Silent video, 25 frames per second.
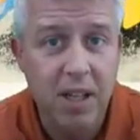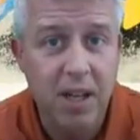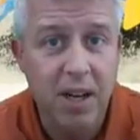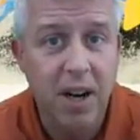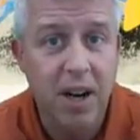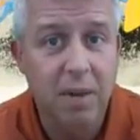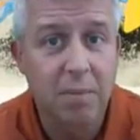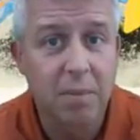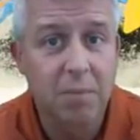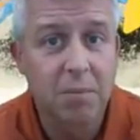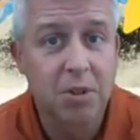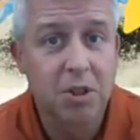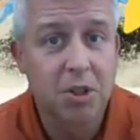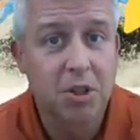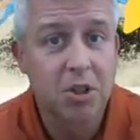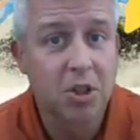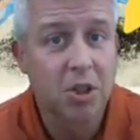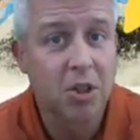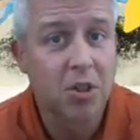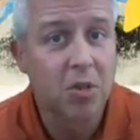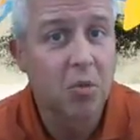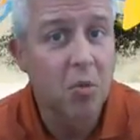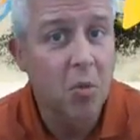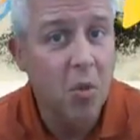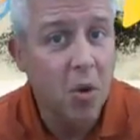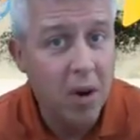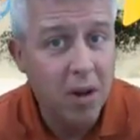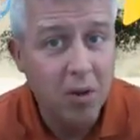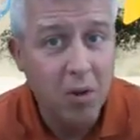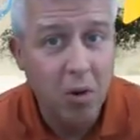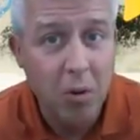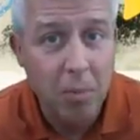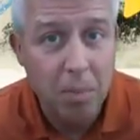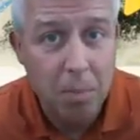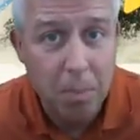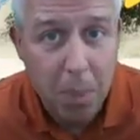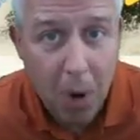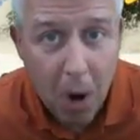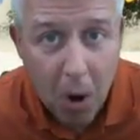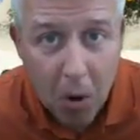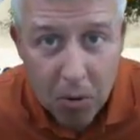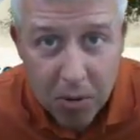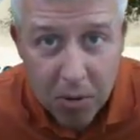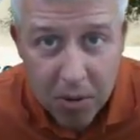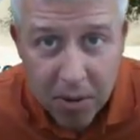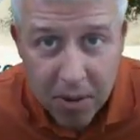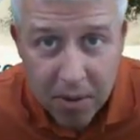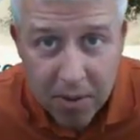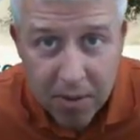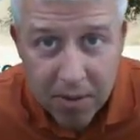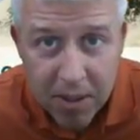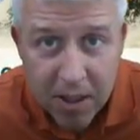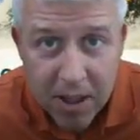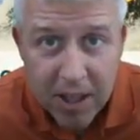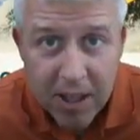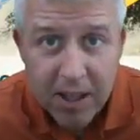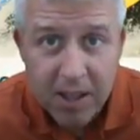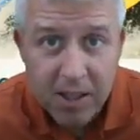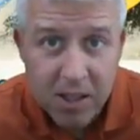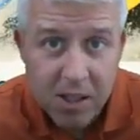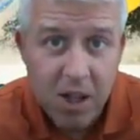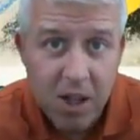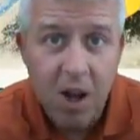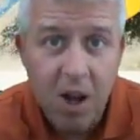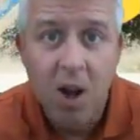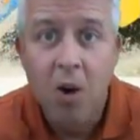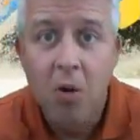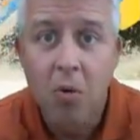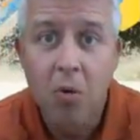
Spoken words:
and I'm sure one or both of these